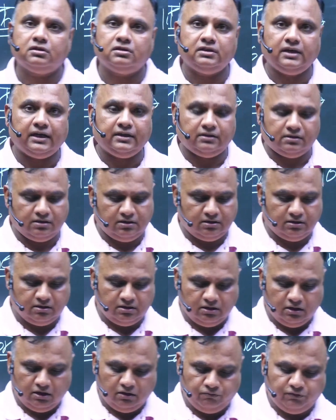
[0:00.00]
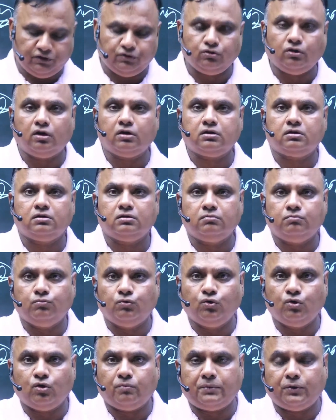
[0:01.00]
that we talk
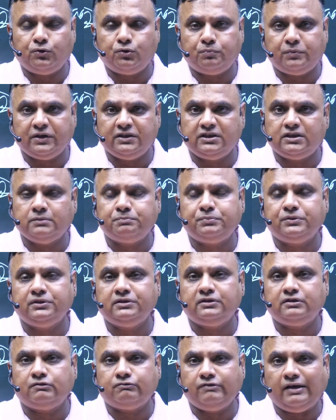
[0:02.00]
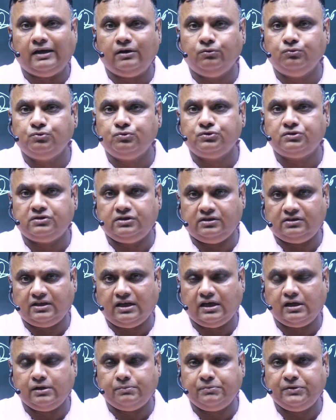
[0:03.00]
more about principles, values,
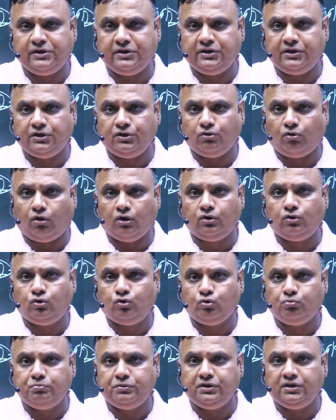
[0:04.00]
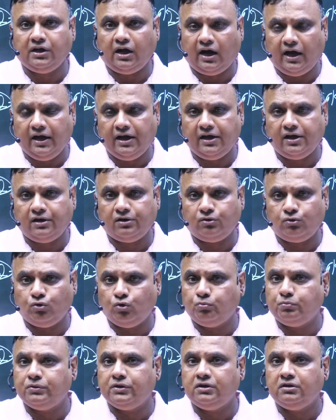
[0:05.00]
desirability, ought to be higher,
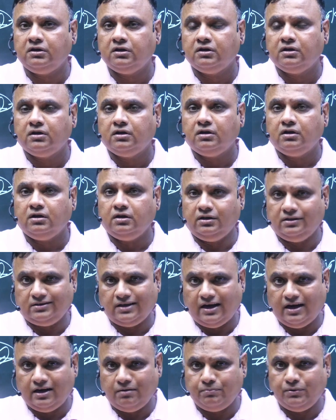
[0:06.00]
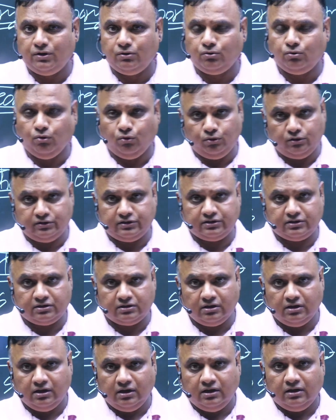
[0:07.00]
noble, desirable goals.
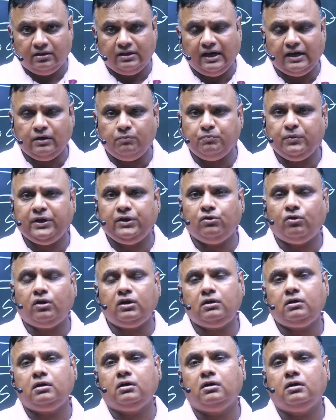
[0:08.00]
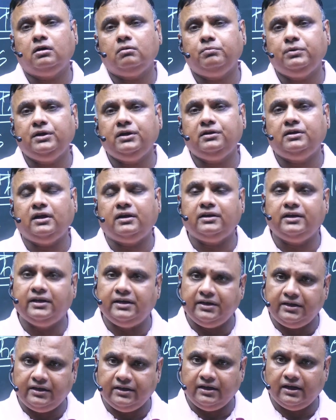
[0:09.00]
That may not be the
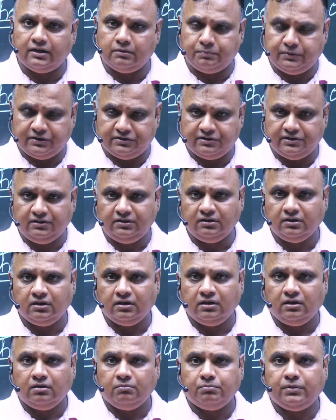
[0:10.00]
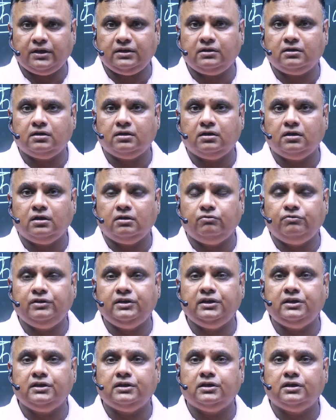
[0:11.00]
reality at present, but
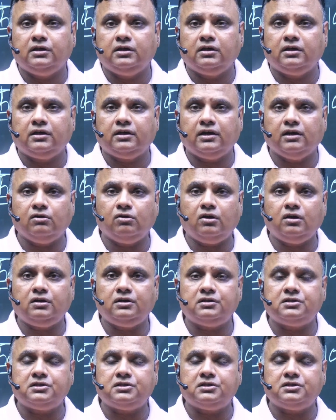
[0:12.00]
we cannot